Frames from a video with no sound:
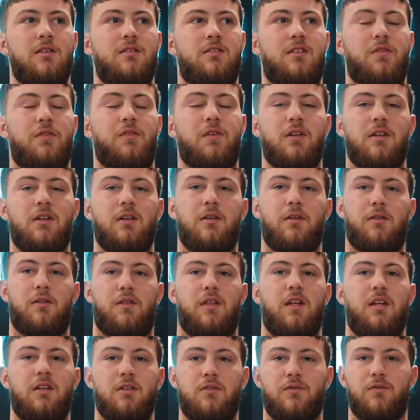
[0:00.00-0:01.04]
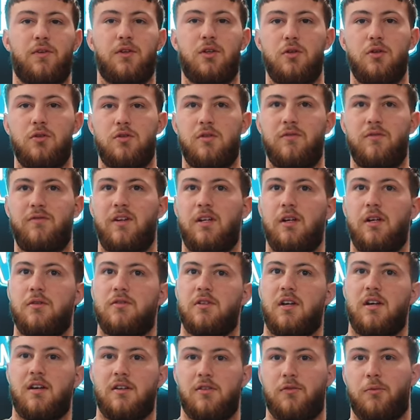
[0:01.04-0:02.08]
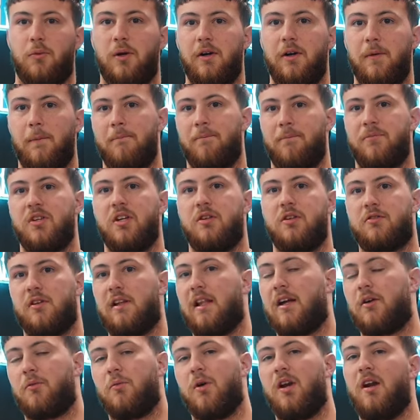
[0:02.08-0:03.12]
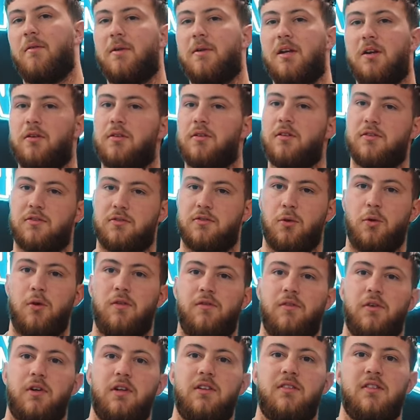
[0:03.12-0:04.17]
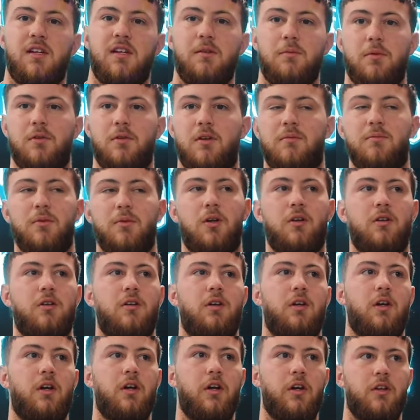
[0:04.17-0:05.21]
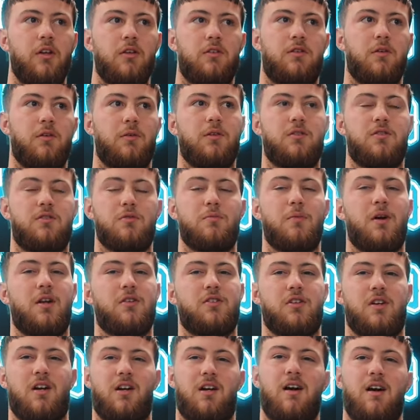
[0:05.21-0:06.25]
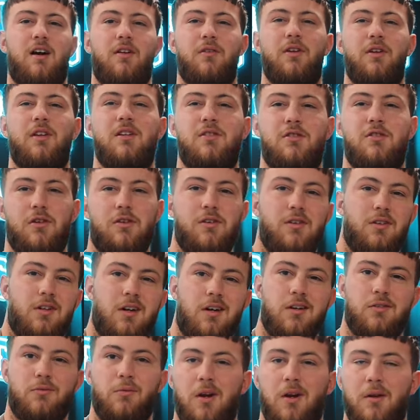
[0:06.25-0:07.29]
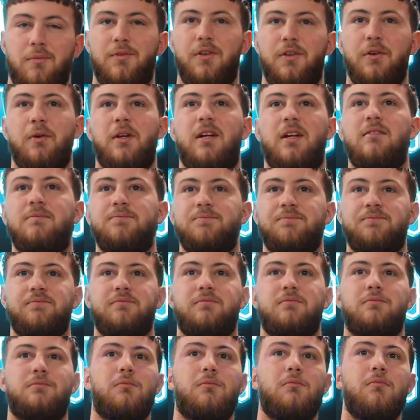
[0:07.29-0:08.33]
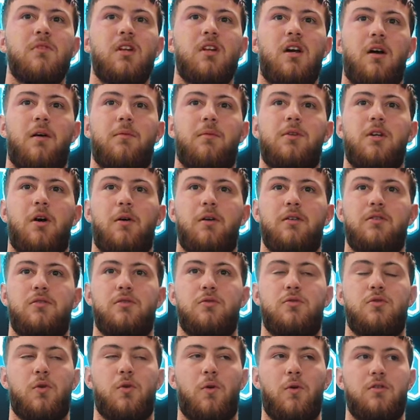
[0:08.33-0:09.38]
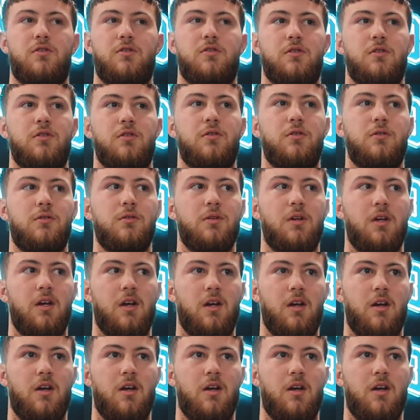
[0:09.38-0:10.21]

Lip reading: different things for YouTube videos as well. So like when I'm here in the store, for example, and I'm not doing too much and I can't really show you guys what I'm doing, I'm going to talk to you